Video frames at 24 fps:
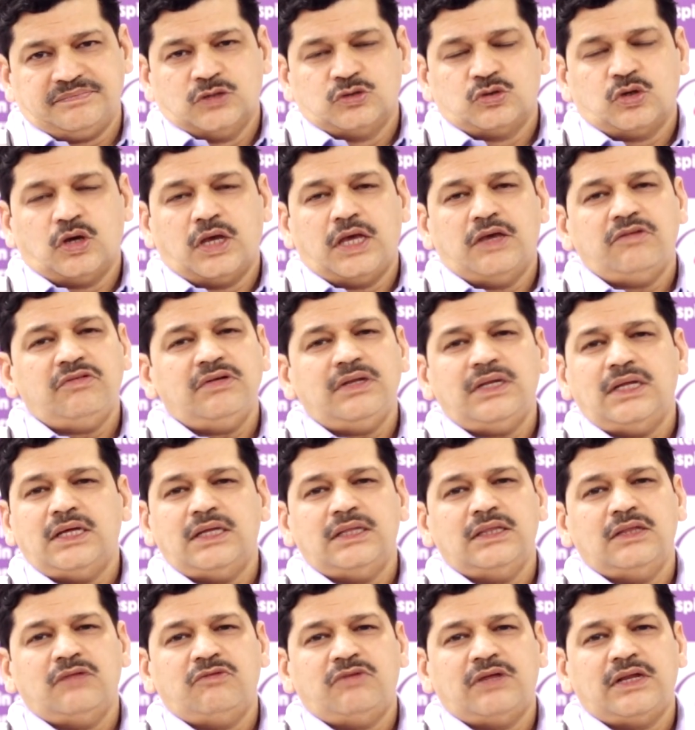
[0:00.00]
So, even
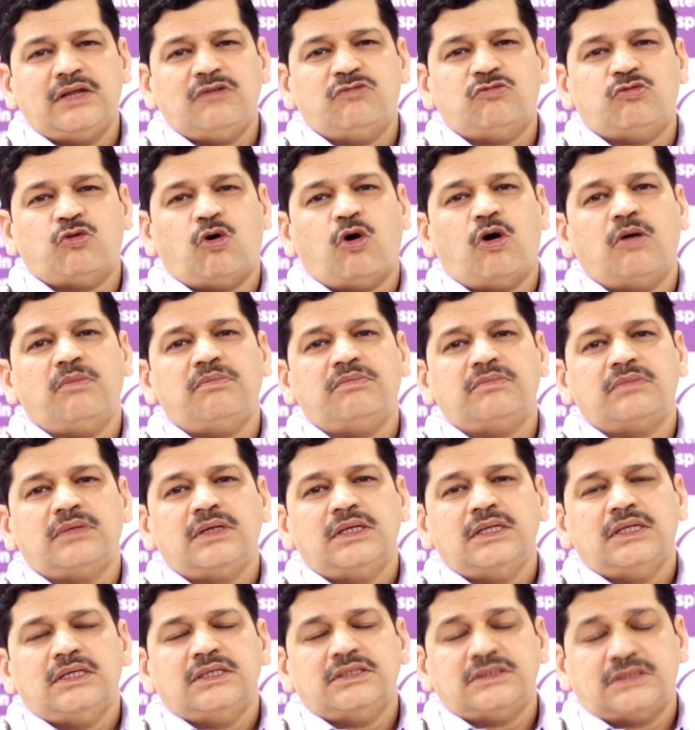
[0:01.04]
in the very warm
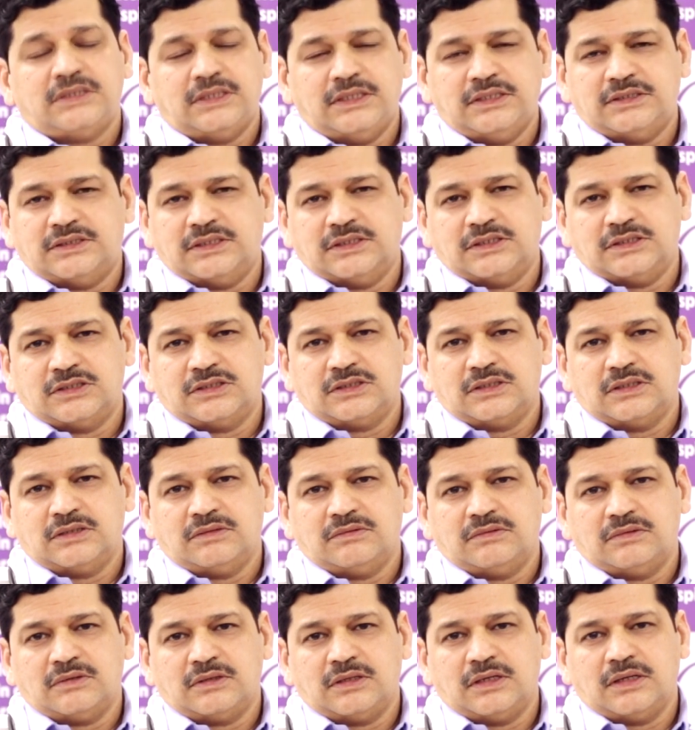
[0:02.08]
seasons,
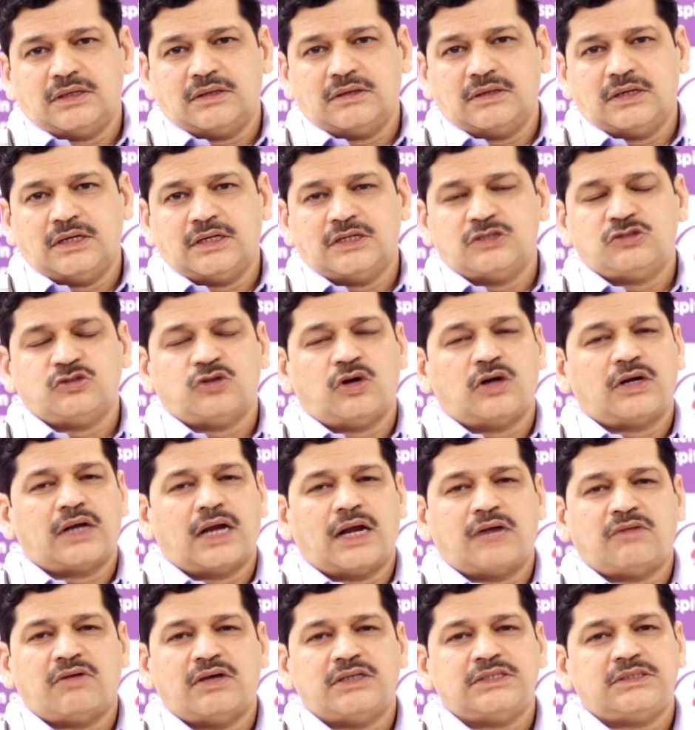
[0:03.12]
it is not
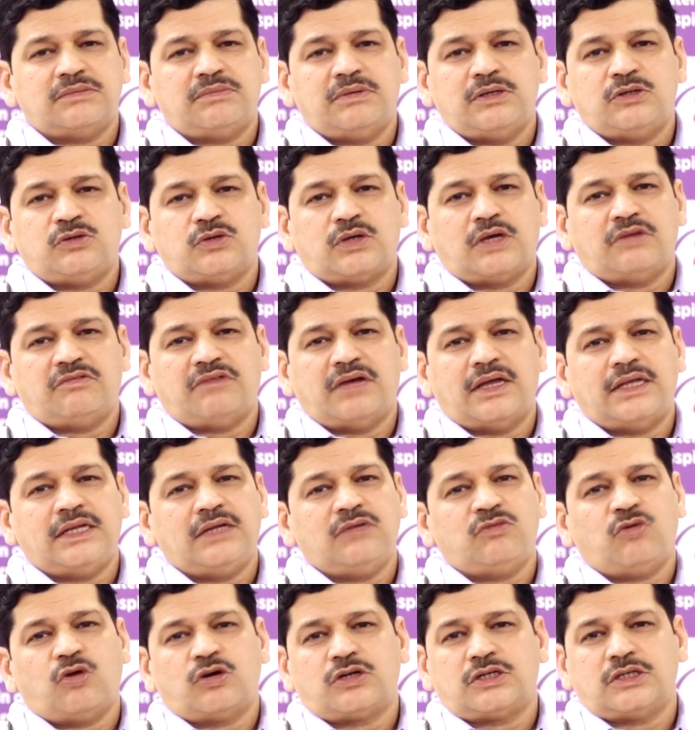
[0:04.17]
advisable to give
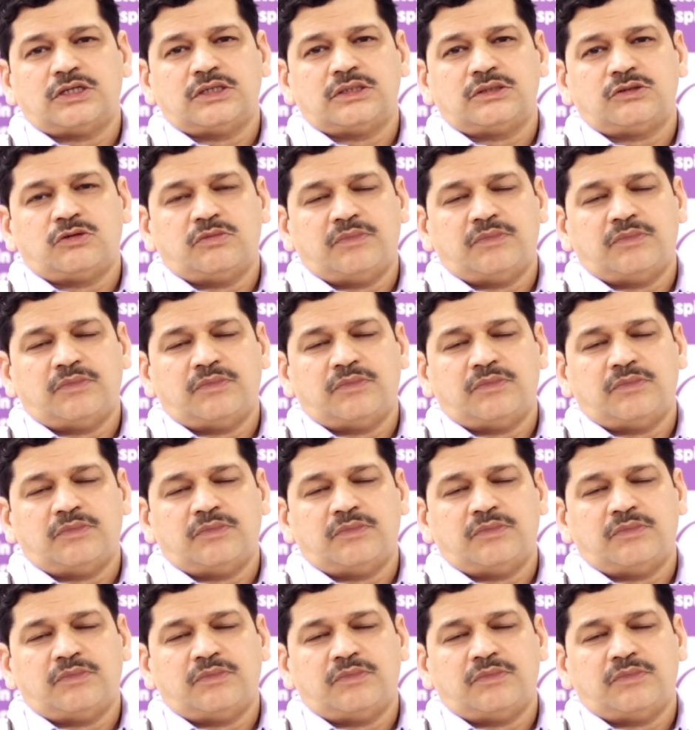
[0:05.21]
any water to